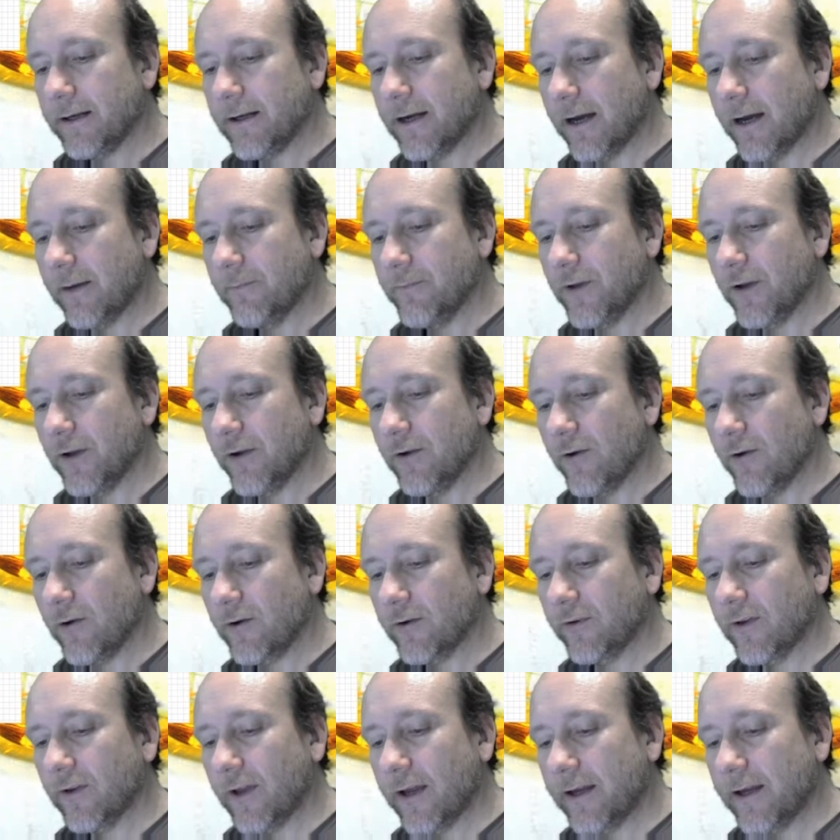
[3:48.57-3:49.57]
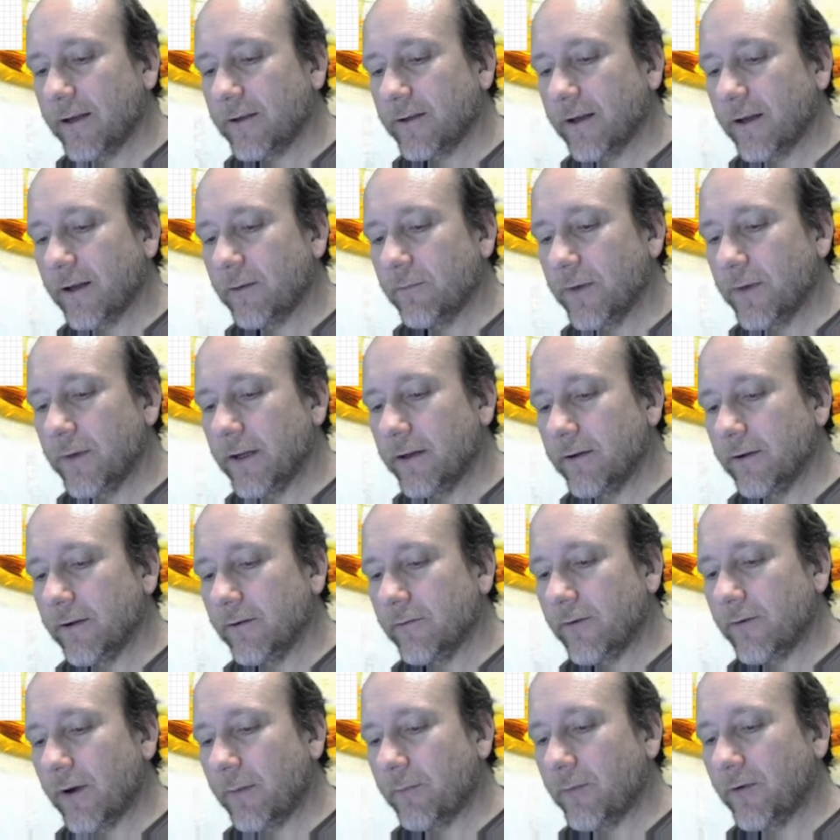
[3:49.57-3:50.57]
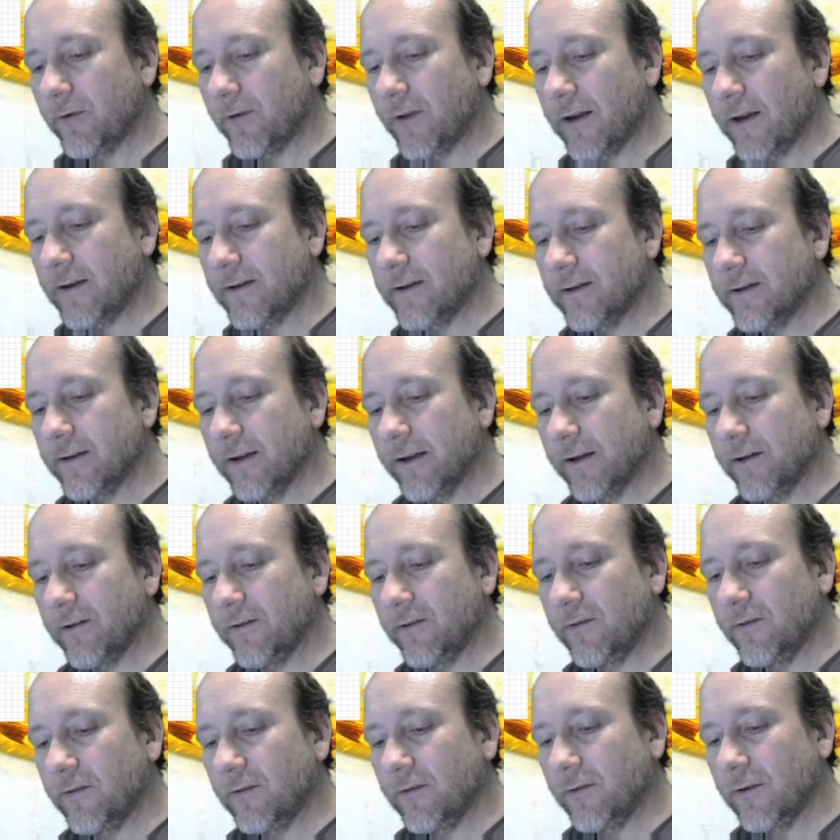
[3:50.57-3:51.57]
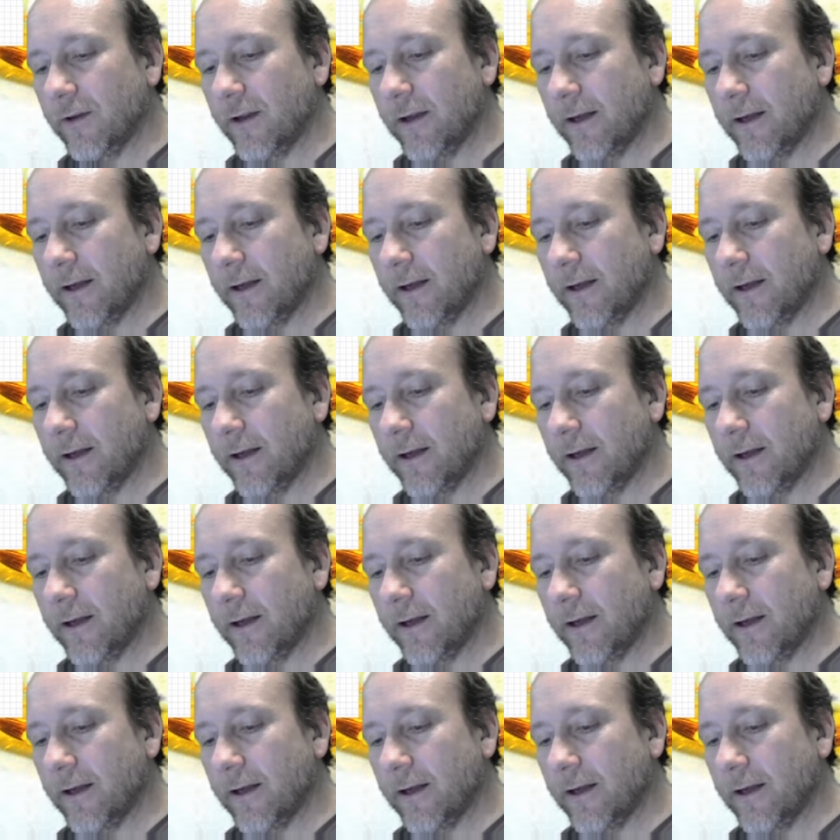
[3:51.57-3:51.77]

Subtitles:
carbon dioxide can be represented as